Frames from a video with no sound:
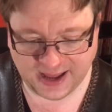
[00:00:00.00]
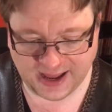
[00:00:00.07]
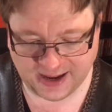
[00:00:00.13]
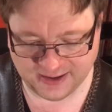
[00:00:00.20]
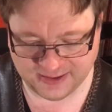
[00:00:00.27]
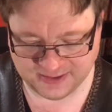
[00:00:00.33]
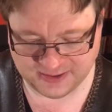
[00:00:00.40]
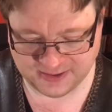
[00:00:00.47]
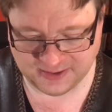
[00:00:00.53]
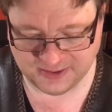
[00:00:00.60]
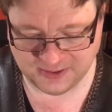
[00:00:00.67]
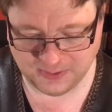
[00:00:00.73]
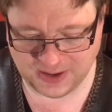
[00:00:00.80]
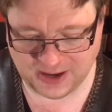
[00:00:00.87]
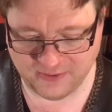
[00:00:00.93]
and
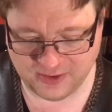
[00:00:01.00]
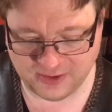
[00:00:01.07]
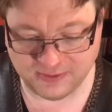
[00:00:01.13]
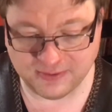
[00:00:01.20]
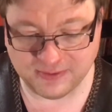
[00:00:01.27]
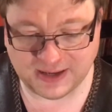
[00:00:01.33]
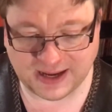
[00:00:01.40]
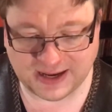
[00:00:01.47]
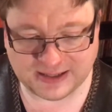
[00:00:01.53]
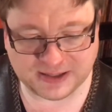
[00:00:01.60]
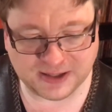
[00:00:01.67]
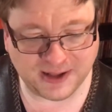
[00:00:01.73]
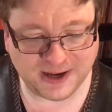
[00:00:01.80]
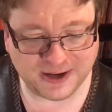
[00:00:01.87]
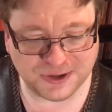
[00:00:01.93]
we have a nice
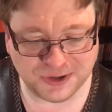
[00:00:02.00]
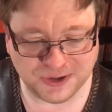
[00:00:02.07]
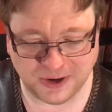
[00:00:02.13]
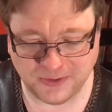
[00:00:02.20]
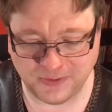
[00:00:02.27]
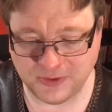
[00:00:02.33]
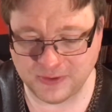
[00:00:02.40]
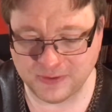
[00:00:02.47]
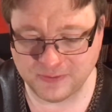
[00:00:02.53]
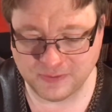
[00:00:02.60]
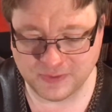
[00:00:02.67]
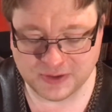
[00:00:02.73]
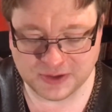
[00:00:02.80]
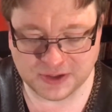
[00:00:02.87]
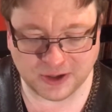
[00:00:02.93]
collection of
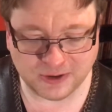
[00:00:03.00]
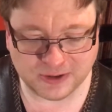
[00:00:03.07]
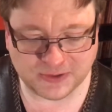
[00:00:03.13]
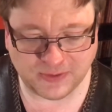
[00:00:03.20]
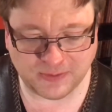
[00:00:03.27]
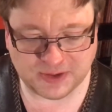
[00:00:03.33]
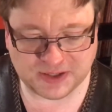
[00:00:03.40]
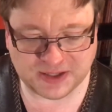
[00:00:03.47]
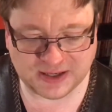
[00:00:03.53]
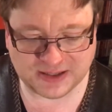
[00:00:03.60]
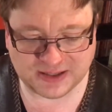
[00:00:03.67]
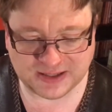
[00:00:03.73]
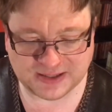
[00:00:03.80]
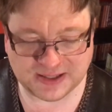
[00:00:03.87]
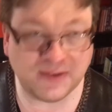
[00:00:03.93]
songs from the
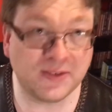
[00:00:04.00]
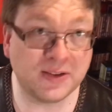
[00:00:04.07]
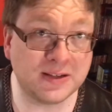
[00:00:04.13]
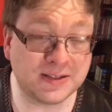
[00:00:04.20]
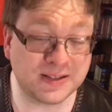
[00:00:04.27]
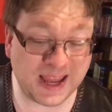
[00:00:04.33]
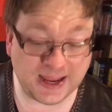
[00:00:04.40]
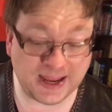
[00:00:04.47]
60s, 70s,